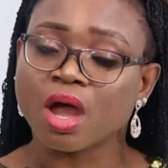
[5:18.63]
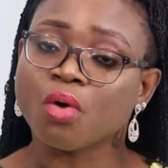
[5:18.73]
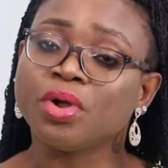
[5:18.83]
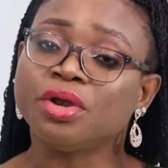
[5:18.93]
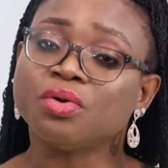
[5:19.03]

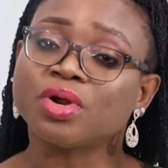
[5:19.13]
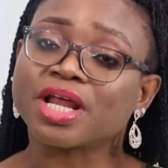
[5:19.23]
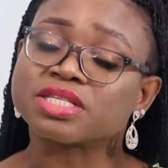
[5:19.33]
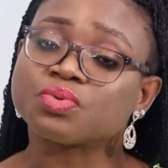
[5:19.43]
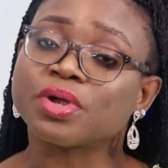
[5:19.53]
We know
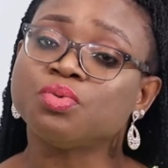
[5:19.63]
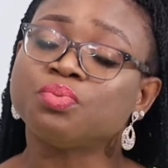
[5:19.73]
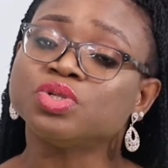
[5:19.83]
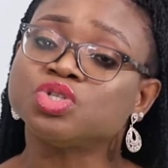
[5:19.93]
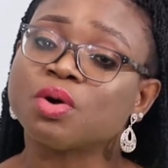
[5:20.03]
that when you
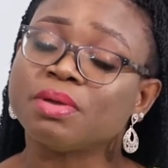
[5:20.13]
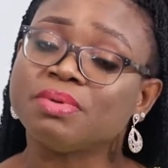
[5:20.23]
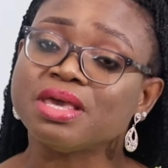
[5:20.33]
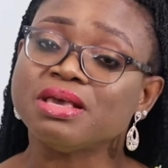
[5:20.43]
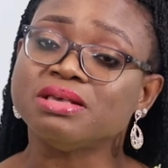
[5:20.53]
put your
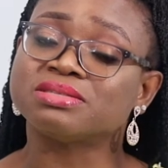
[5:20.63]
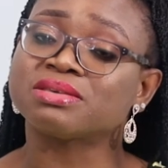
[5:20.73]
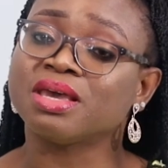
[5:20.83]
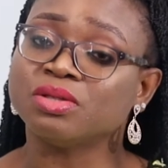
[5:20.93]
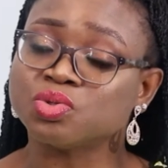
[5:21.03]
baby
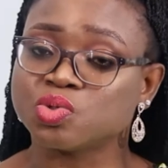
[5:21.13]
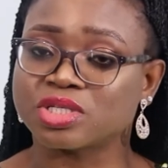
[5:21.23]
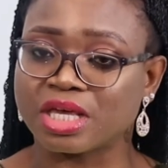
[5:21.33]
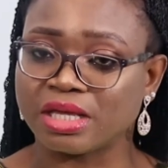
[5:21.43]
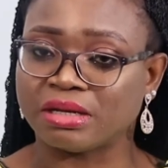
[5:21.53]
skin to
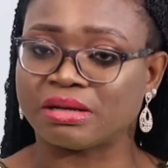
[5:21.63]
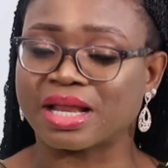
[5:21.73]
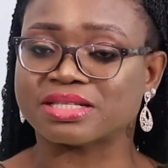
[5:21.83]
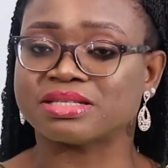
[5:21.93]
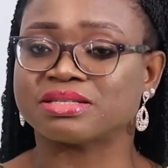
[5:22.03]
skin,
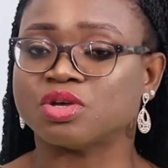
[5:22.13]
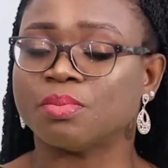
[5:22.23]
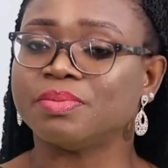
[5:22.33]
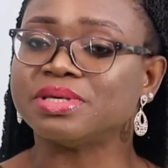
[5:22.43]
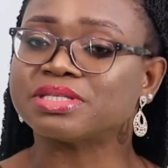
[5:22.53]
that is, your
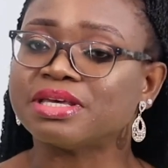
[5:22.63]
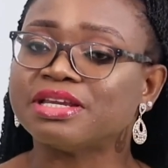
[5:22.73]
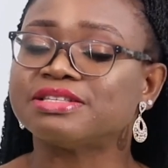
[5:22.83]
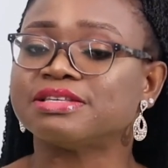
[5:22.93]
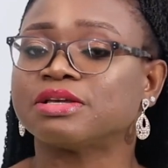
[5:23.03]
baby's skin
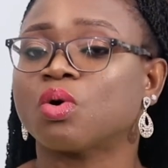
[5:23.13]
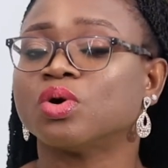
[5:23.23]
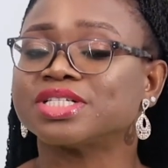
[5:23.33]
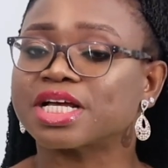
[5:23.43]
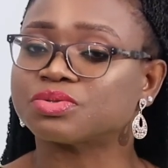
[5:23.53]
is in
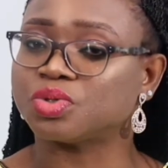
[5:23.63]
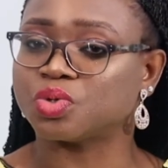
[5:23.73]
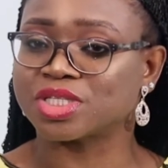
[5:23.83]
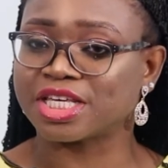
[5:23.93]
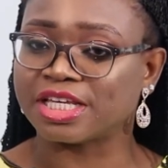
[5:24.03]
contact with
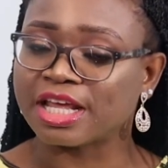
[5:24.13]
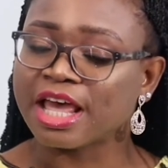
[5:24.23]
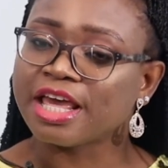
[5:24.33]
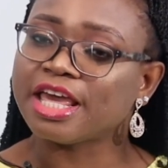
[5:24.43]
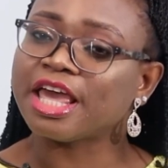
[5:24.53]
your skin,
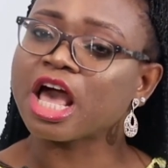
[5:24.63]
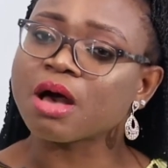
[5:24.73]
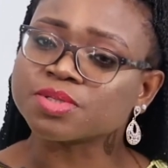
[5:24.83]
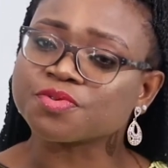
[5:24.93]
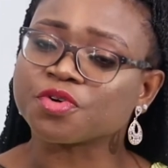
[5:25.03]
it
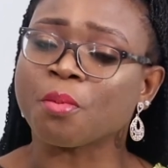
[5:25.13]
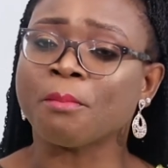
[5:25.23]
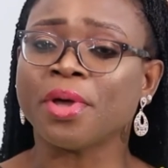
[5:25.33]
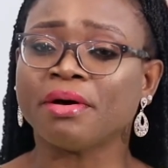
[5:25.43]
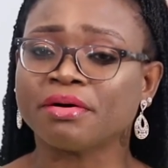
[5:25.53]
helps for your
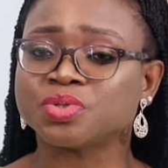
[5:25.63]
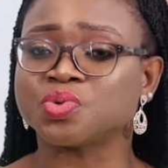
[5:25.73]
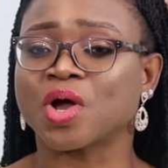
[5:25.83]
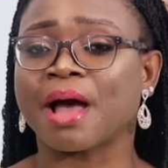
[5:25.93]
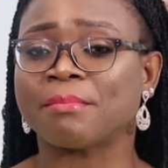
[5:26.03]
milk to
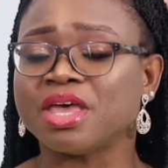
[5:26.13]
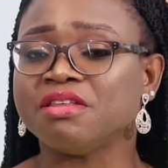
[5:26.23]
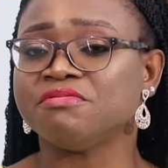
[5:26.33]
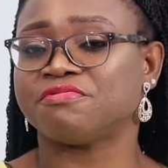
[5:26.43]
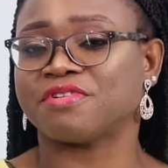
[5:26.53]
come
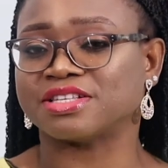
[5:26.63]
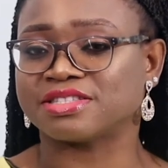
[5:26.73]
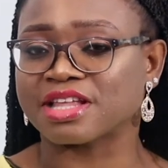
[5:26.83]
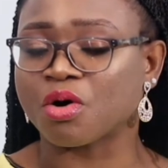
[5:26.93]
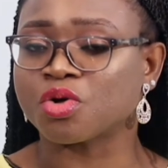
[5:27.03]
in
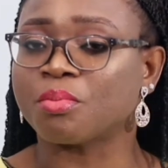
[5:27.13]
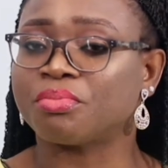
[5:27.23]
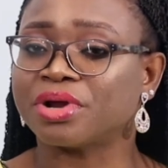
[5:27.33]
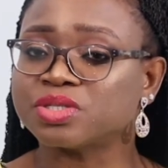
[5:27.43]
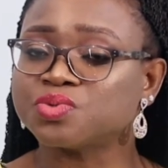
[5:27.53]
faster, or your
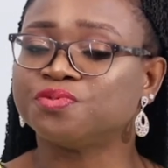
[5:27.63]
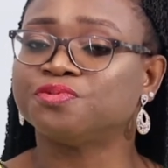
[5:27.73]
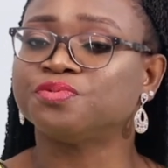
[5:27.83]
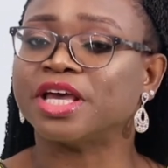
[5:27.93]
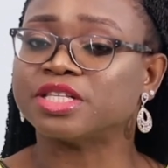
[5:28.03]
breast to
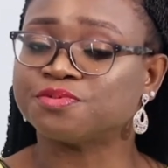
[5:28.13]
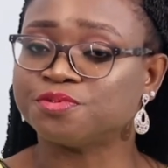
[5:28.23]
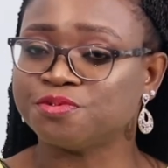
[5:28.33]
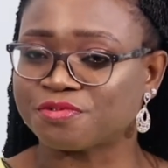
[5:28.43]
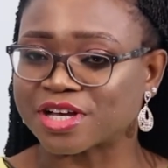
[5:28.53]
get
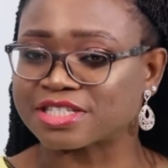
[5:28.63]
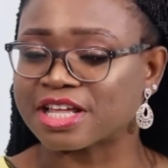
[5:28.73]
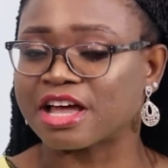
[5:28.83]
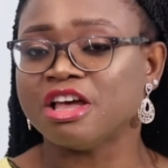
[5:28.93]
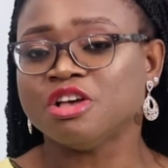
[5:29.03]
full
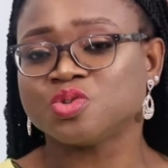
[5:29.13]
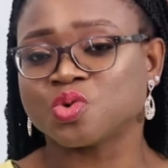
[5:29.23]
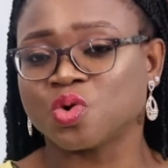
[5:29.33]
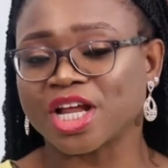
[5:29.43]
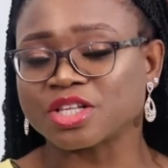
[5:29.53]
faster,
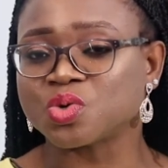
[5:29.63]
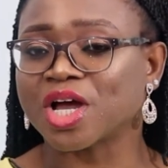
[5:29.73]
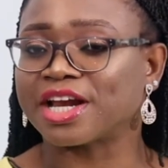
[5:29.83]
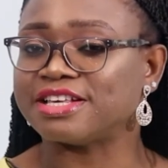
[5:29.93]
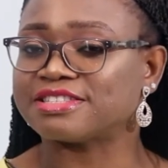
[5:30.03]
so that you
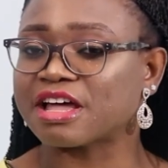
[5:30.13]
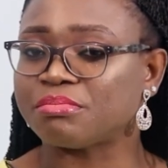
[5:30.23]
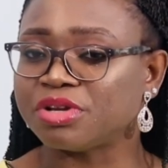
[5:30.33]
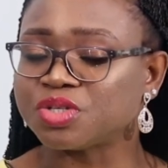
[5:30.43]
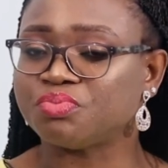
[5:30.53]
can
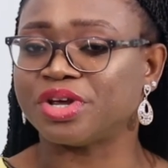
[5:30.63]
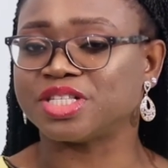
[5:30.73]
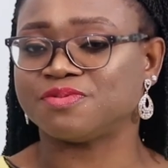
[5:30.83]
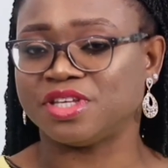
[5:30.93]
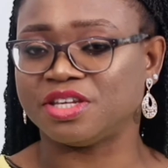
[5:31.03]
establish
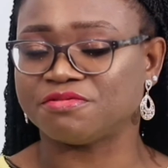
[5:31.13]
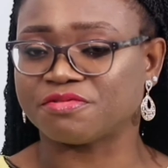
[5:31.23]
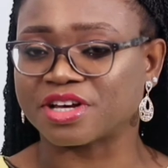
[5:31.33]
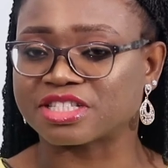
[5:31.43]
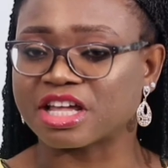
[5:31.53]
breastfeeding
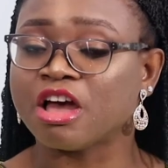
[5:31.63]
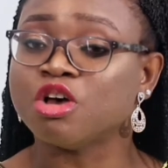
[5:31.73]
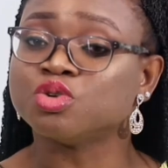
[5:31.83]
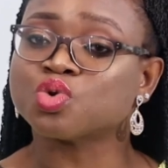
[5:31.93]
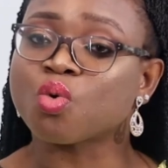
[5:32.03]
faster.
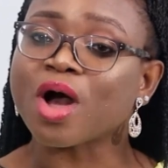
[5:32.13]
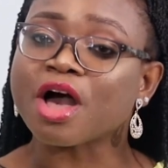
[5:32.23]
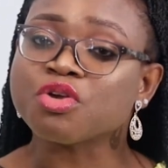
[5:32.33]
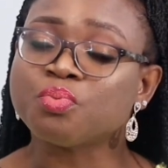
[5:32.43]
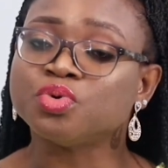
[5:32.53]
So
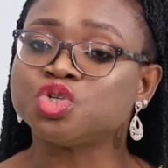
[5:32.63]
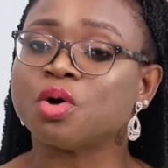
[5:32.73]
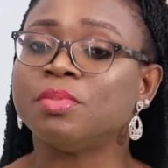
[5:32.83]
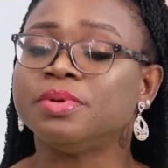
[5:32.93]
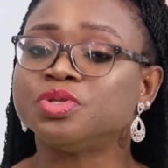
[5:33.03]
while you put your
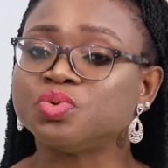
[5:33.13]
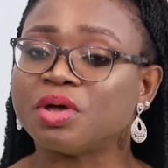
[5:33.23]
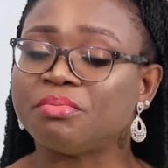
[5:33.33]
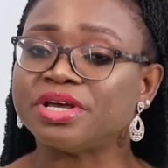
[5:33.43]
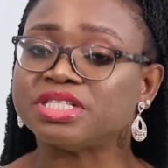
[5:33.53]
baby to
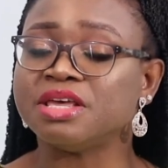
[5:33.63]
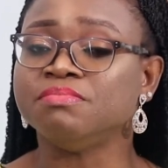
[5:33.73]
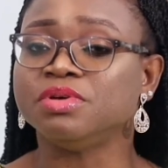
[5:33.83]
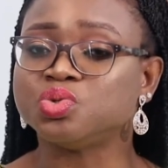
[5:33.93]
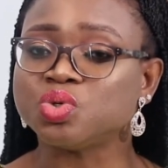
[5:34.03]
the breast, in
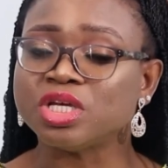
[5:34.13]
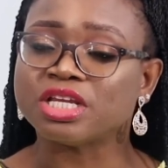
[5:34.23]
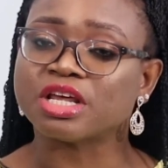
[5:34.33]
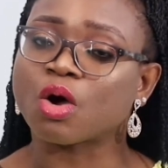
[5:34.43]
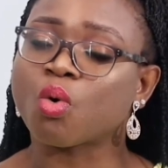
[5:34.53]

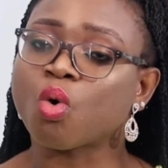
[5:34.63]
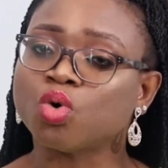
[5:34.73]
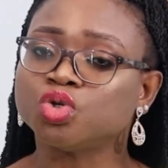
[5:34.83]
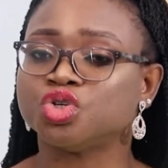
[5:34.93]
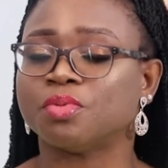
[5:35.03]
between,
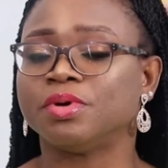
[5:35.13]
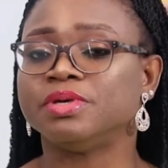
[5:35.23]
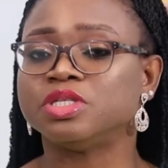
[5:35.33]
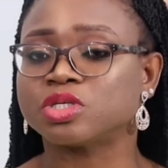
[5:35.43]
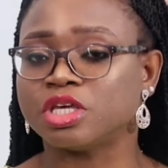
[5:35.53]
hold your
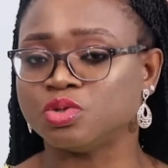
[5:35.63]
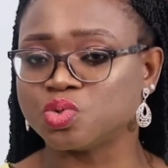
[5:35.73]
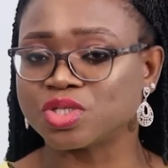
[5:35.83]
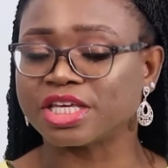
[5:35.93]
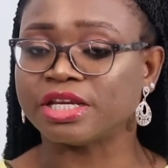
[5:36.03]
baby's skin to
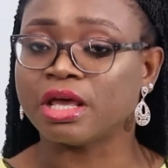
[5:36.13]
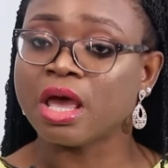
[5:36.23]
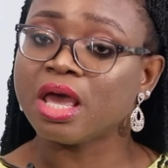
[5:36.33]
skin.